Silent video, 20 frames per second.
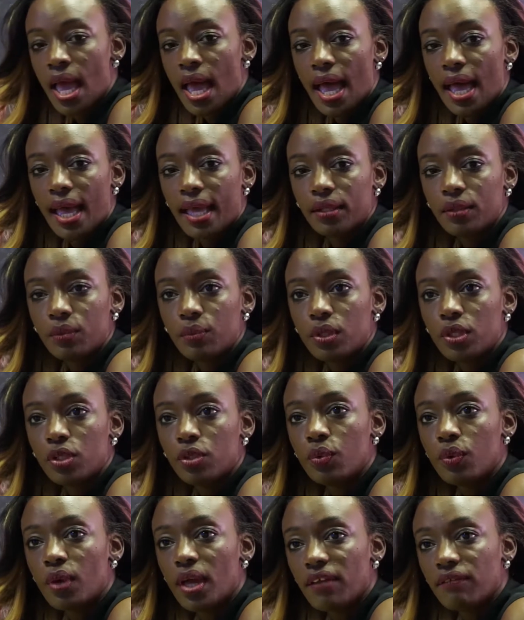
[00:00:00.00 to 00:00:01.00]
and we
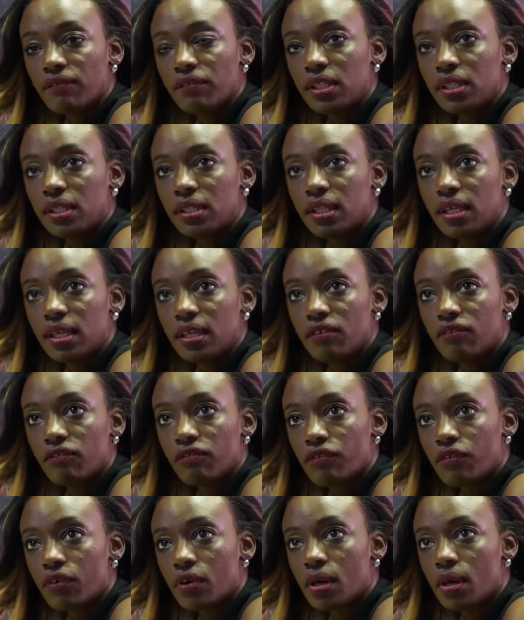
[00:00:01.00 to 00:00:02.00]
do everything
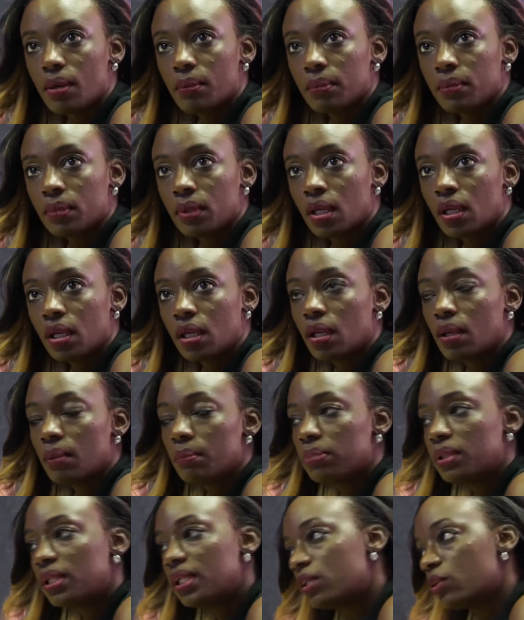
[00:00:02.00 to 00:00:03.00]
from
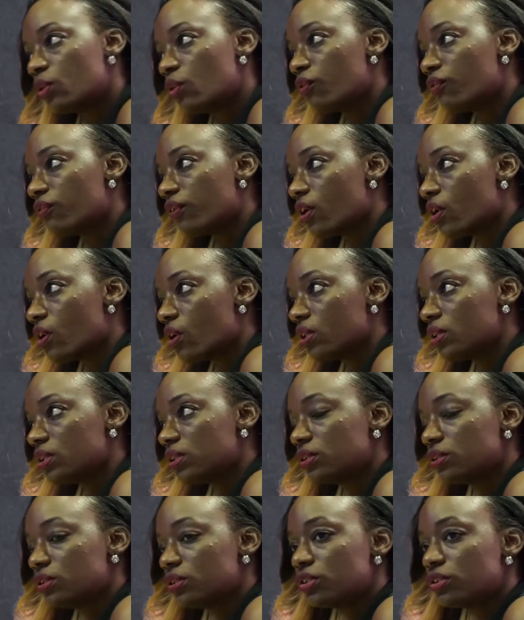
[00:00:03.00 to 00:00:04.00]
complete
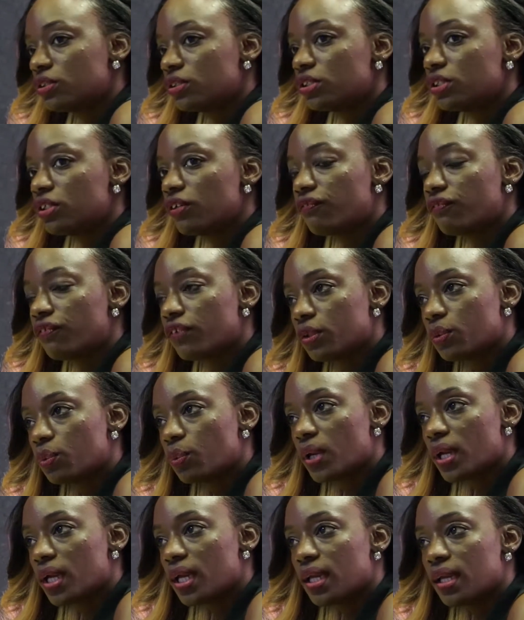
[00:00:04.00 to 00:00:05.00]
overhauls to, to
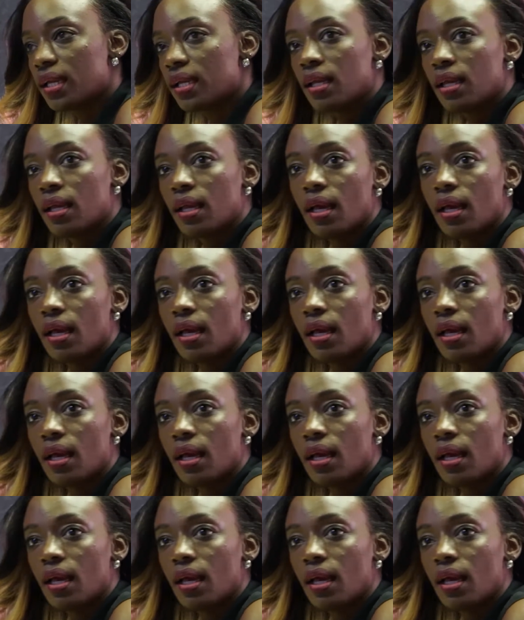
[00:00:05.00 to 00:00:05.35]
footwear,